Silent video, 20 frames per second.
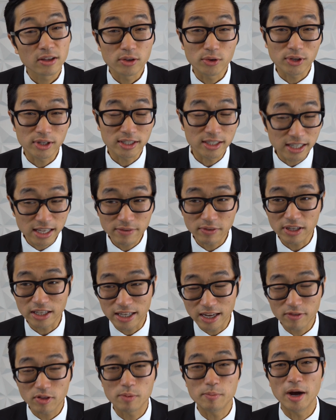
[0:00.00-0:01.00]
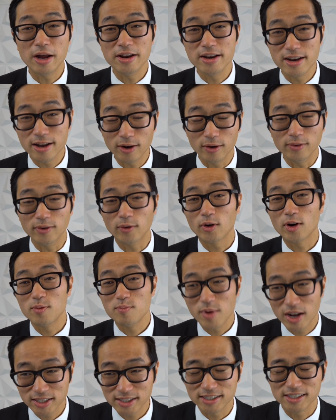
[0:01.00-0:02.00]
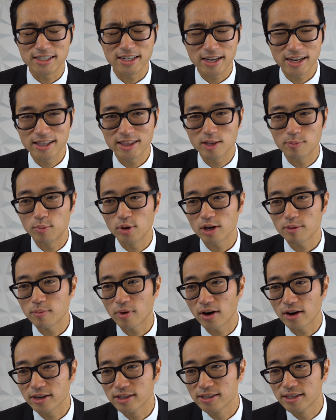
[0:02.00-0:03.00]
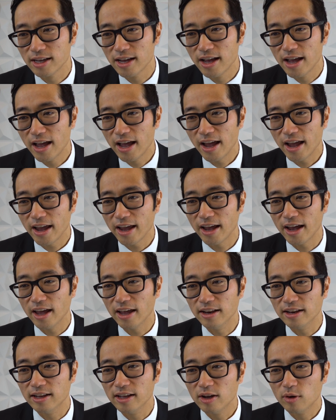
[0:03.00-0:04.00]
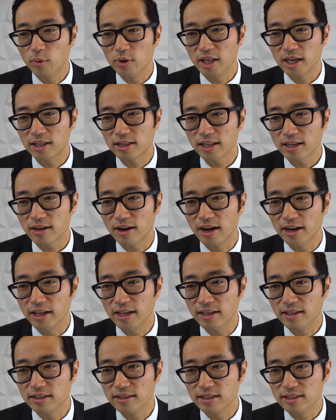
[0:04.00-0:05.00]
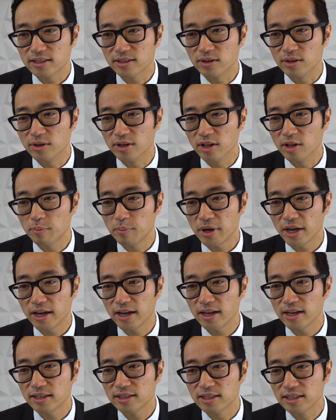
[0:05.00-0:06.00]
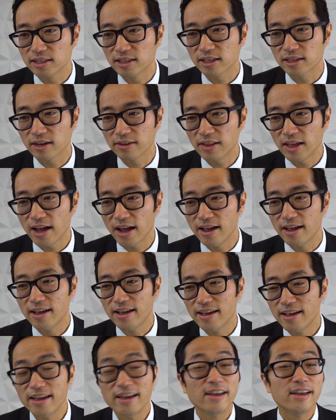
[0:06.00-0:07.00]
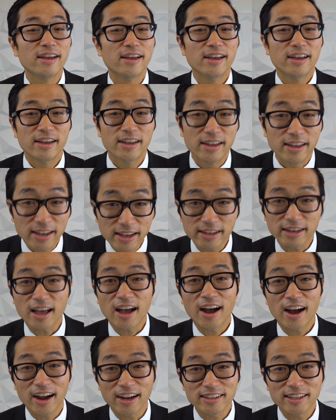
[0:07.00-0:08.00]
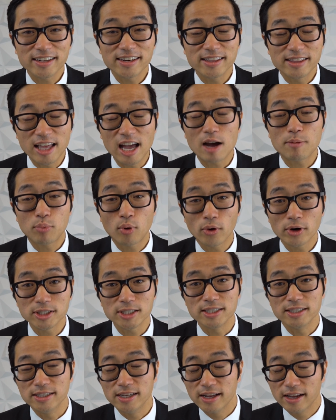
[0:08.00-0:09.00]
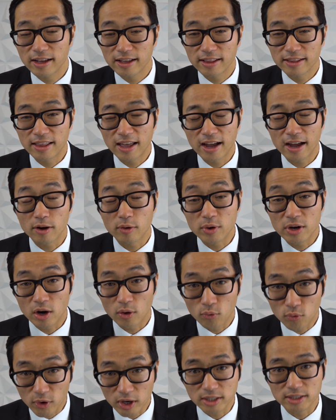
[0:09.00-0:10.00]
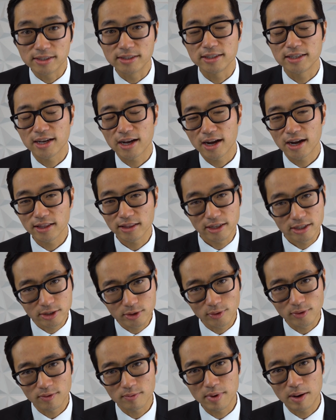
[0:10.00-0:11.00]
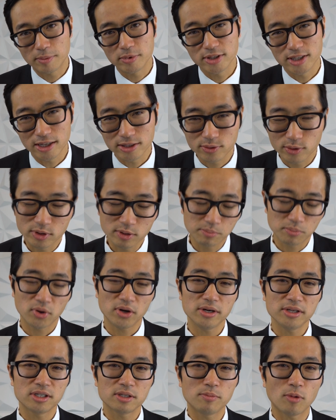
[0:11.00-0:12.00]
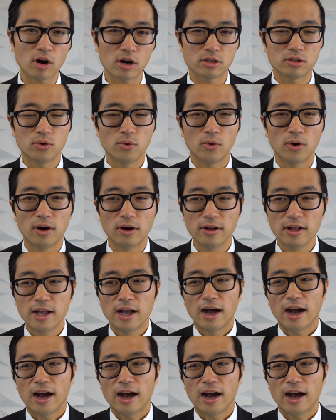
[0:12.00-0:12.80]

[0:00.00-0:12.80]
You can even give them a note or a message in the bookmarks. And when they click on it, let's go to another page, click on that. It highlighted that portion that we originally highlighted, so it remembers that. So it's a pretty smart tool.